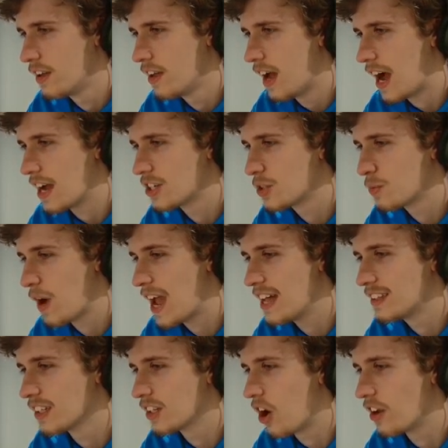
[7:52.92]
I swear
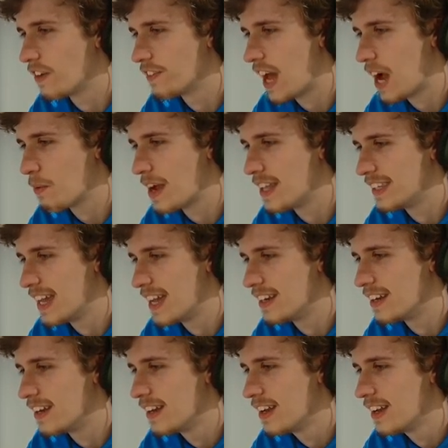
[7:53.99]
to God, if that went in.
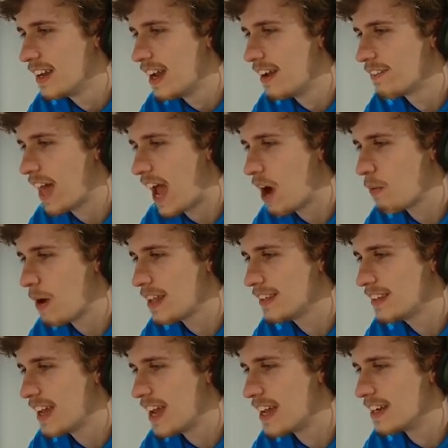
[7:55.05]
If that went
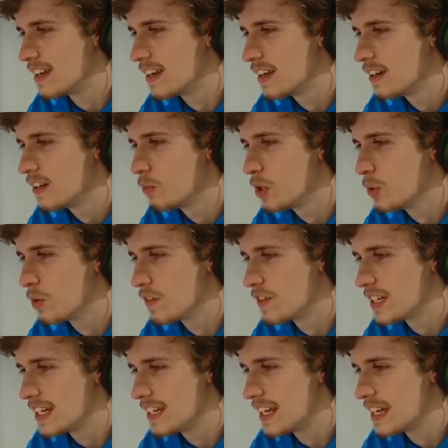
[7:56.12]
in, we would have
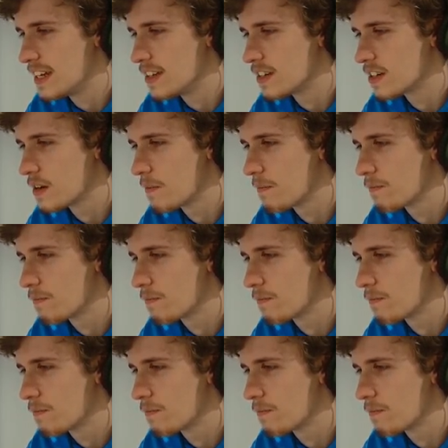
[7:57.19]
seen tears.